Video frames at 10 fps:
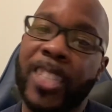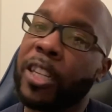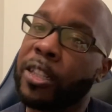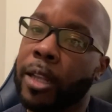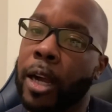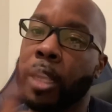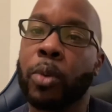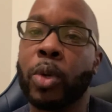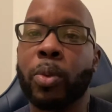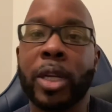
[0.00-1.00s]
Knock on
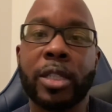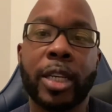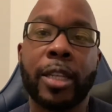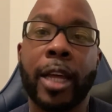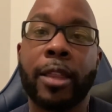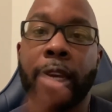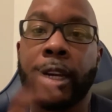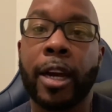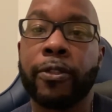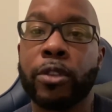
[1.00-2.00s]
wood when I say that. Thank
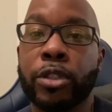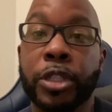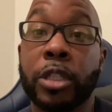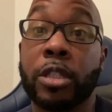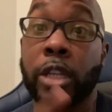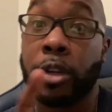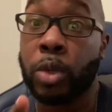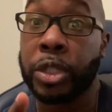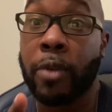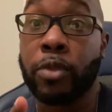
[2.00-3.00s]
God for insurance. Everyone
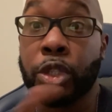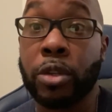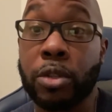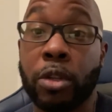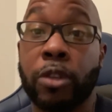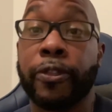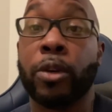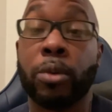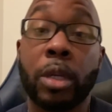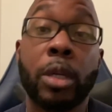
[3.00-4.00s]
should have insurance on their
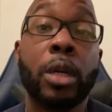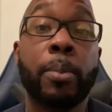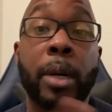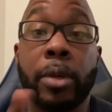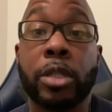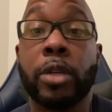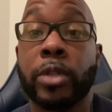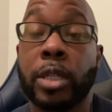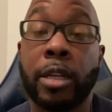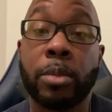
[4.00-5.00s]
phone. Public service
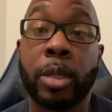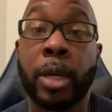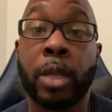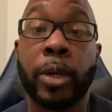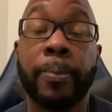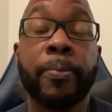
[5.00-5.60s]
announcement, by the way.